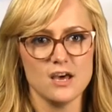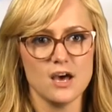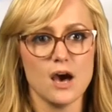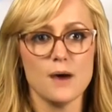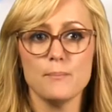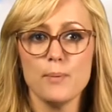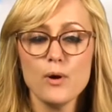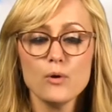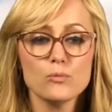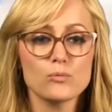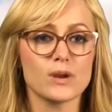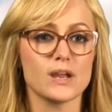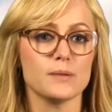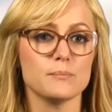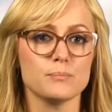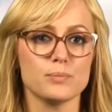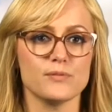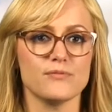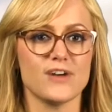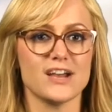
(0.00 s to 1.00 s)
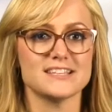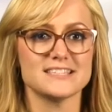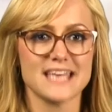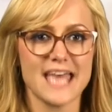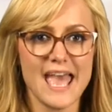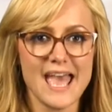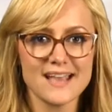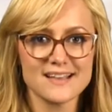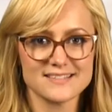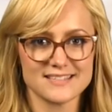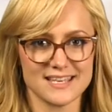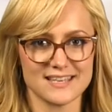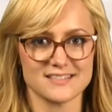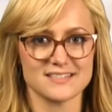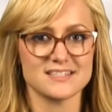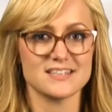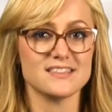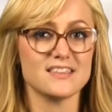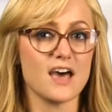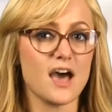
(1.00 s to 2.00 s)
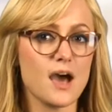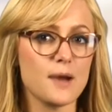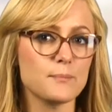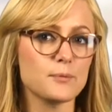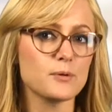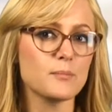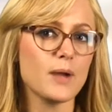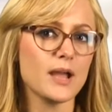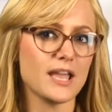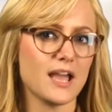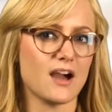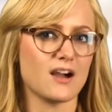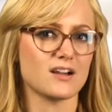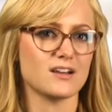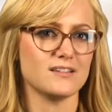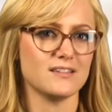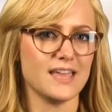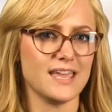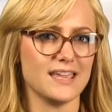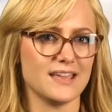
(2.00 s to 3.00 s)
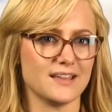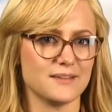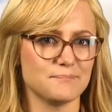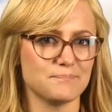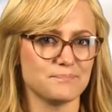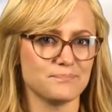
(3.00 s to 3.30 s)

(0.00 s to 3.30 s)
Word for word: A boat ramp provides access to the upper Myakka Lake.